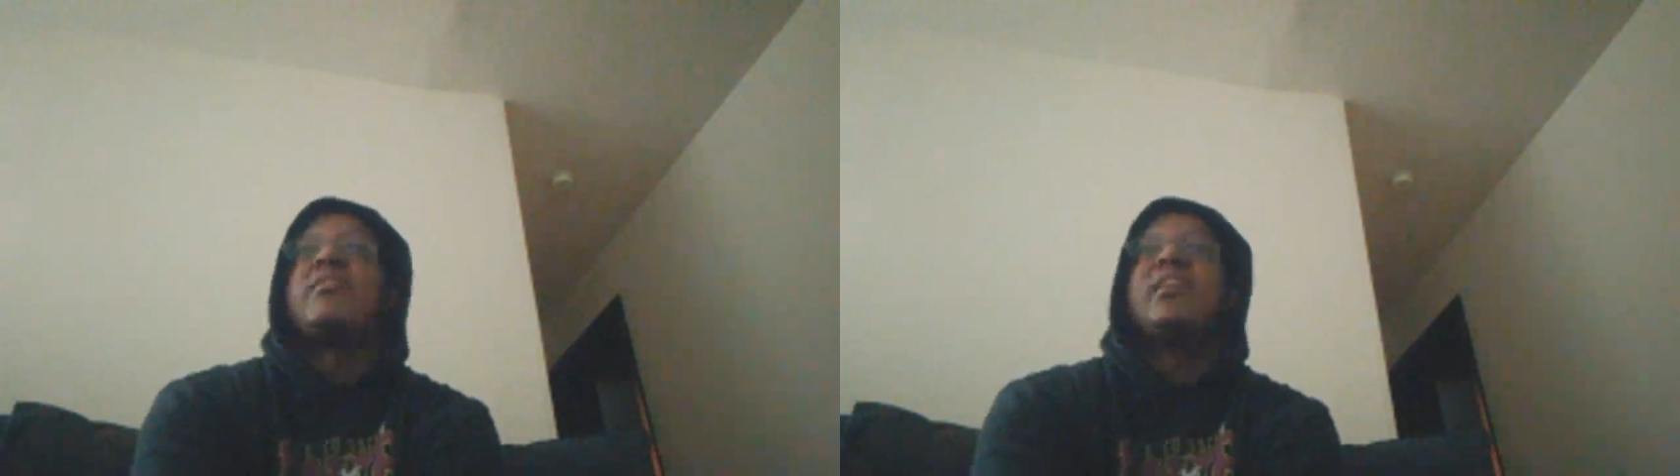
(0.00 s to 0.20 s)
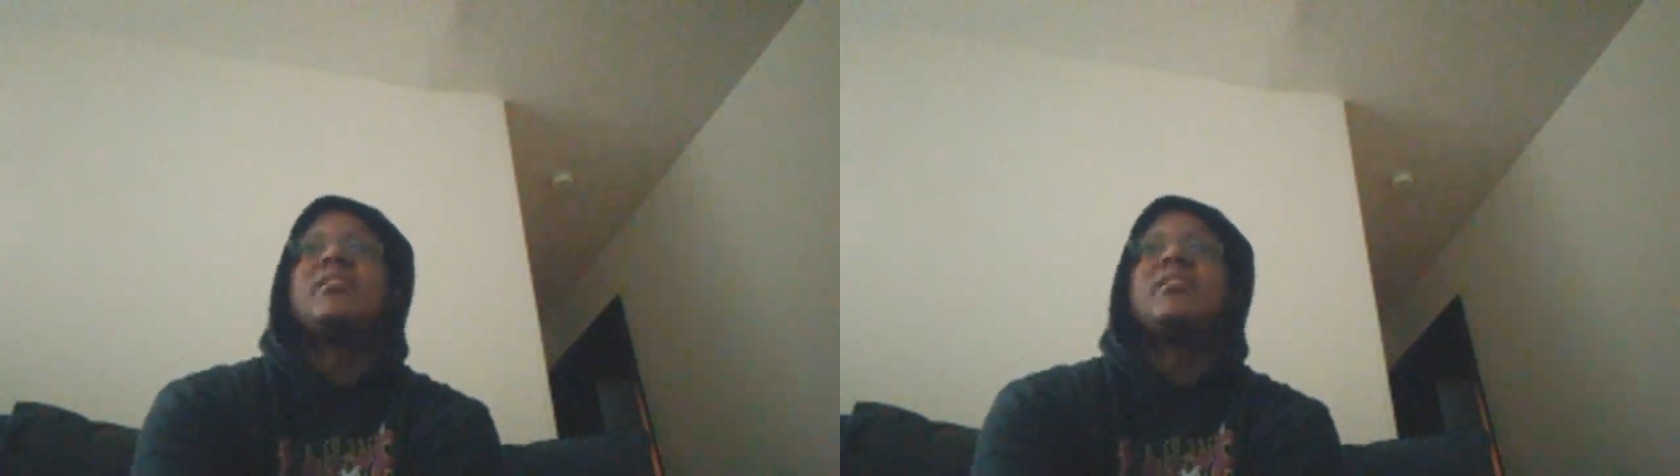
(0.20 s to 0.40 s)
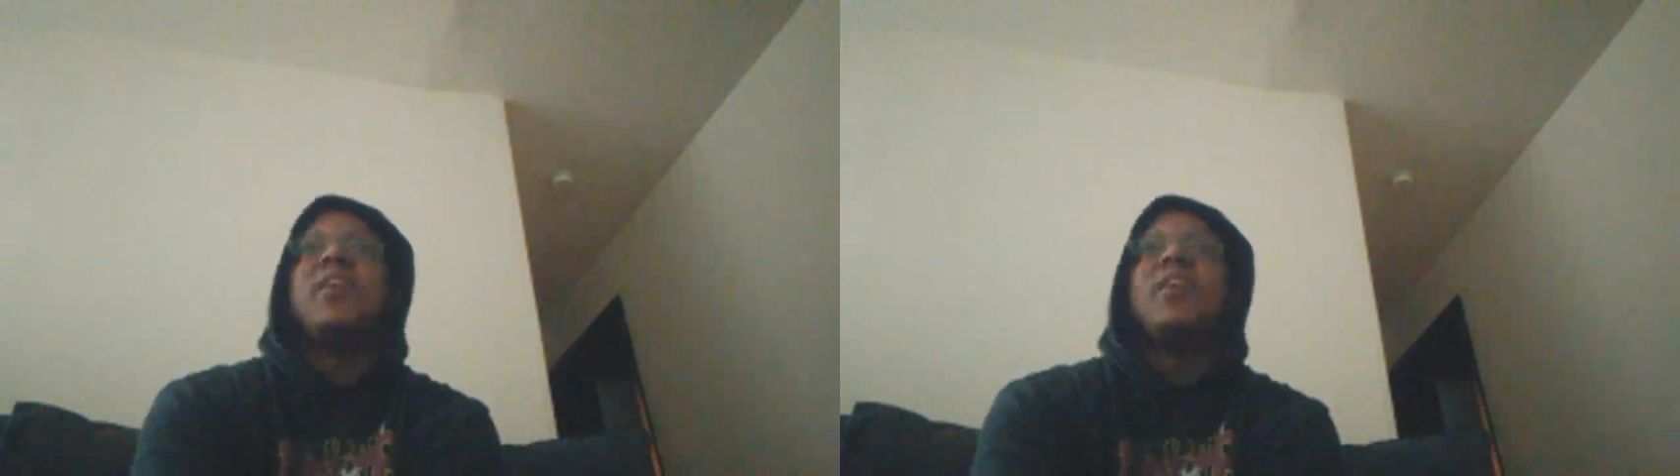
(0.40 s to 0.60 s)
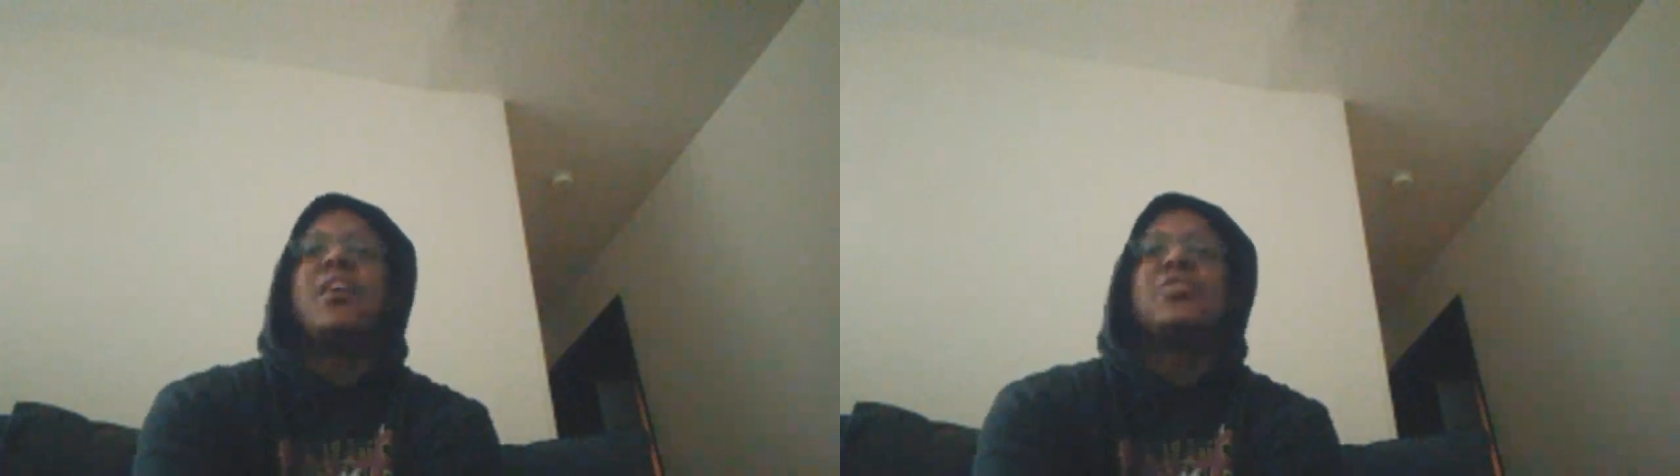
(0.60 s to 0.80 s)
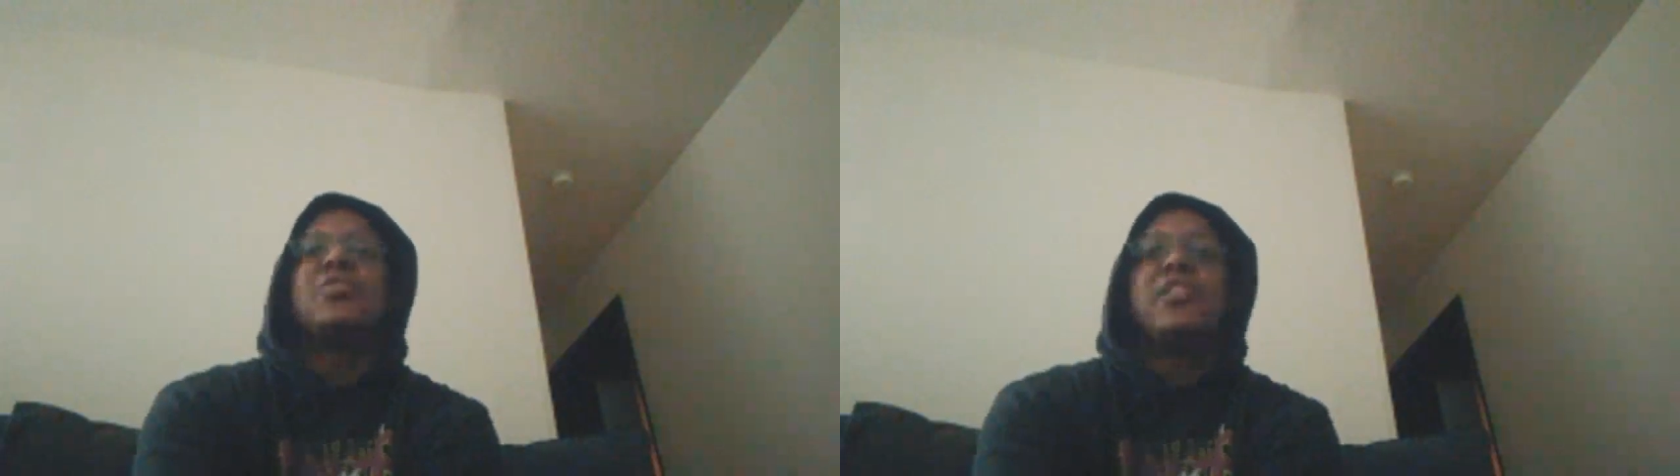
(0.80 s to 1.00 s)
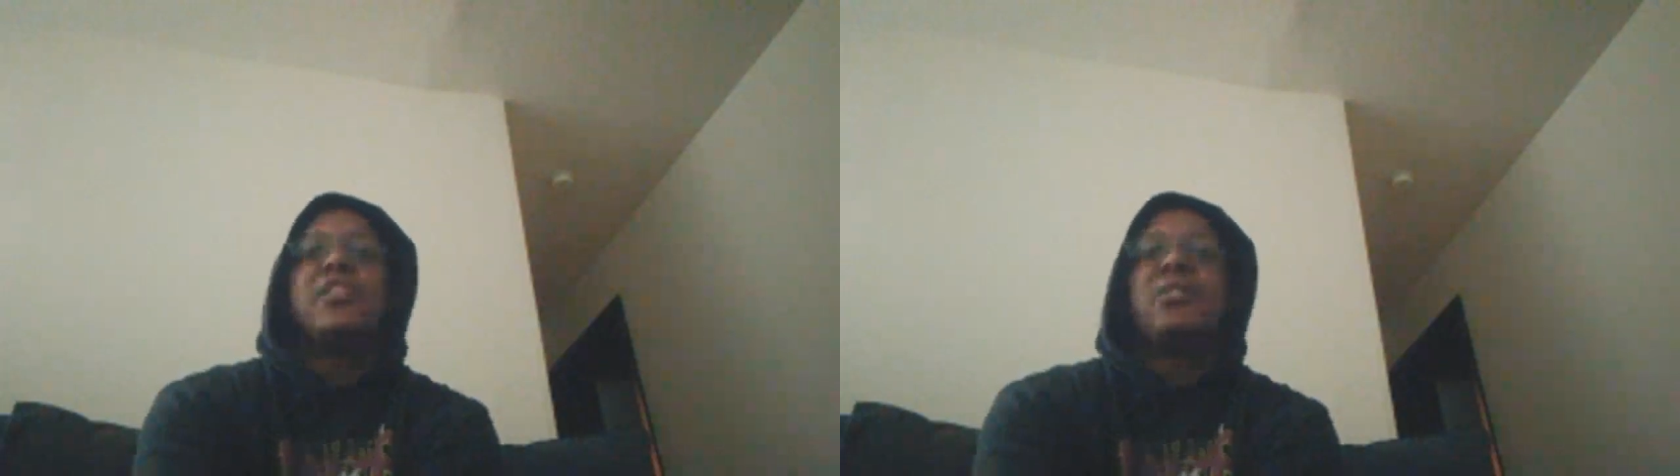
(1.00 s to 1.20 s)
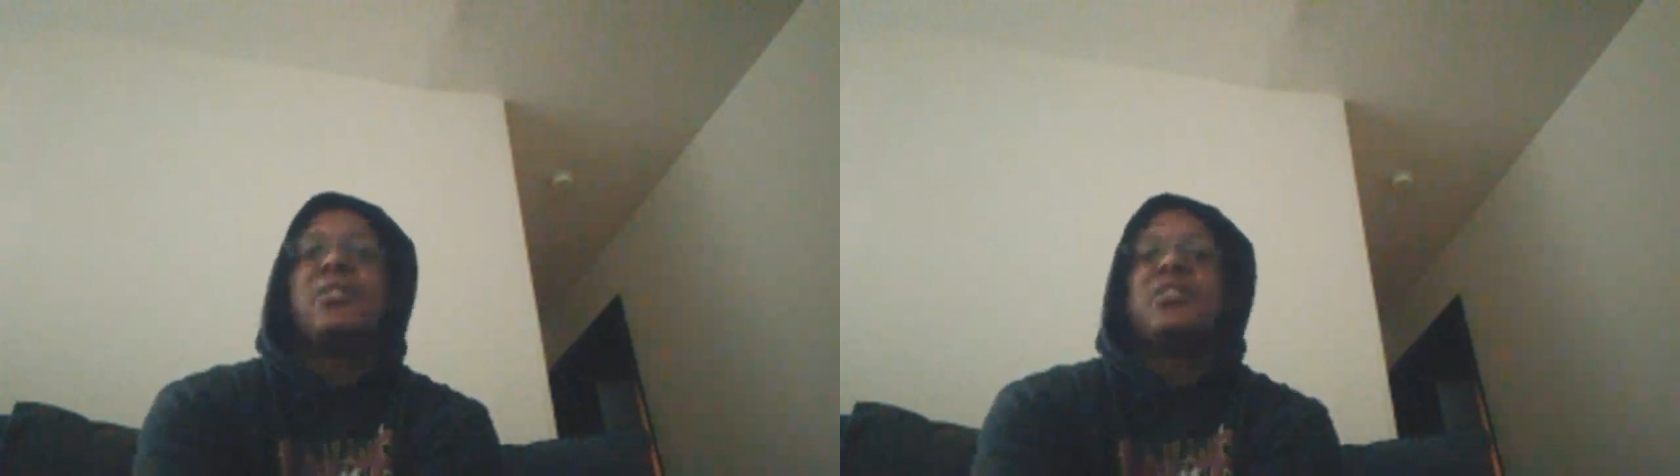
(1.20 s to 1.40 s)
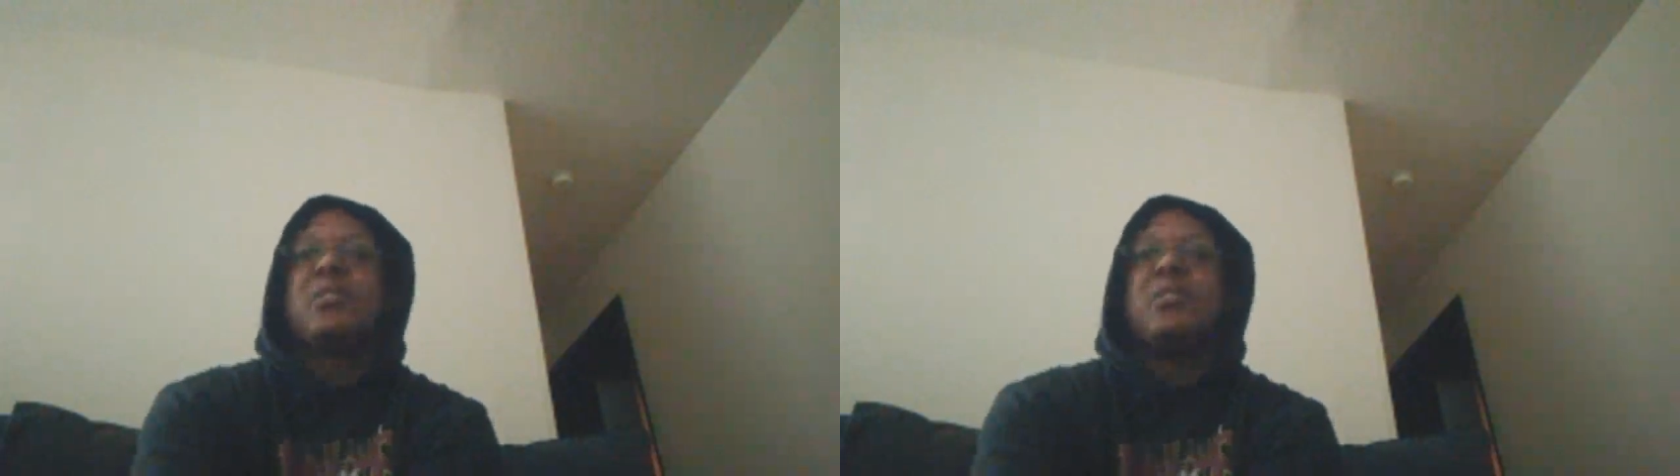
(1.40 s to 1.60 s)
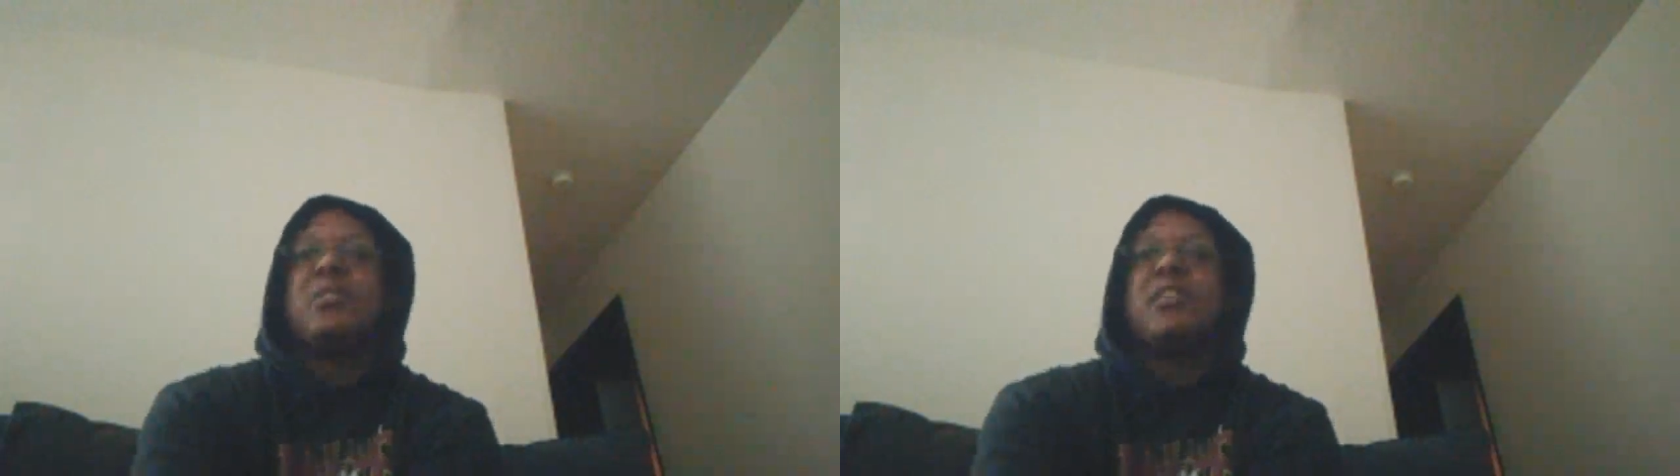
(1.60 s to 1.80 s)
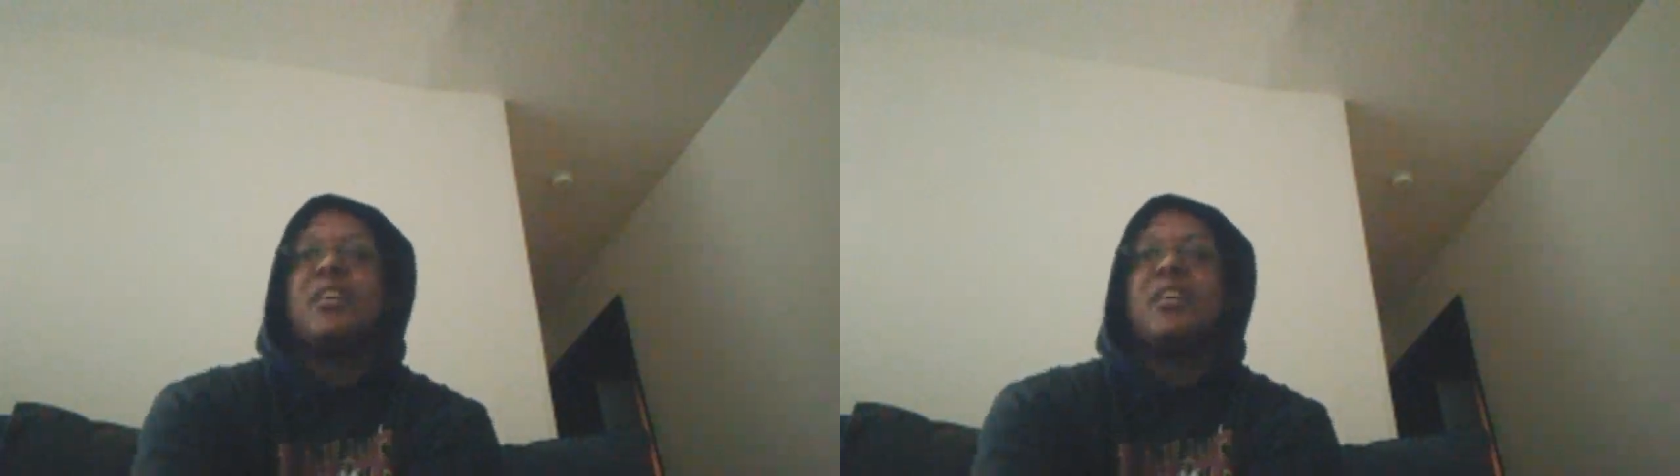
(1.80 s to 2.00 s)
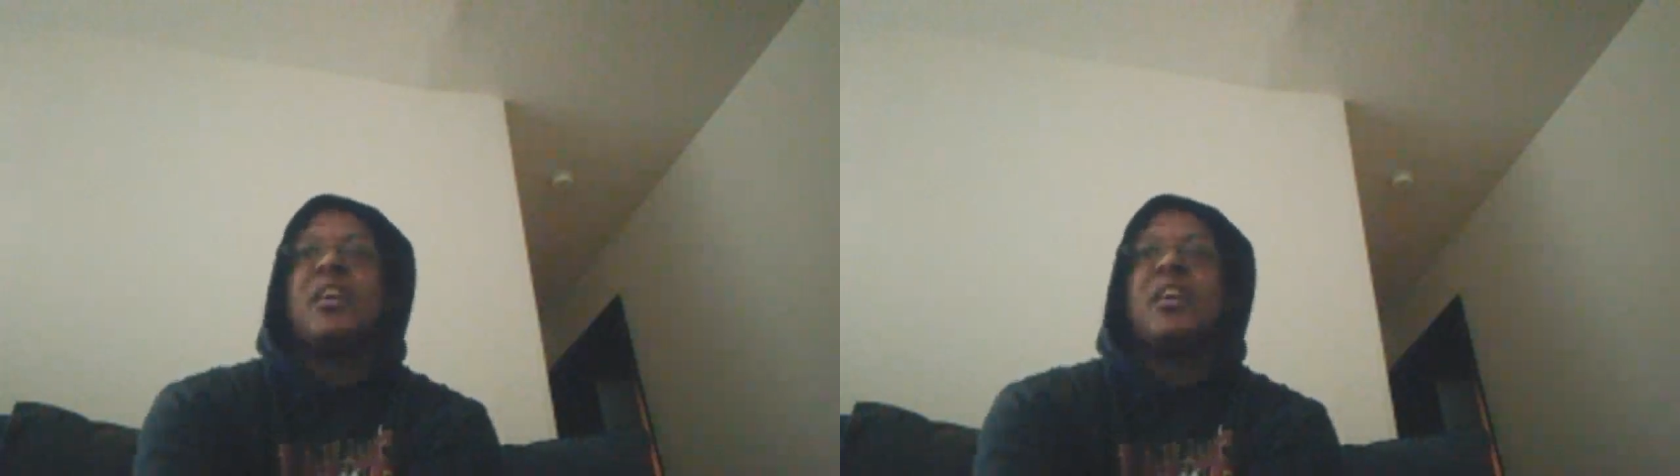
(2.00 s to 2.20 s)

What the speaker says: 500,000 mark yet.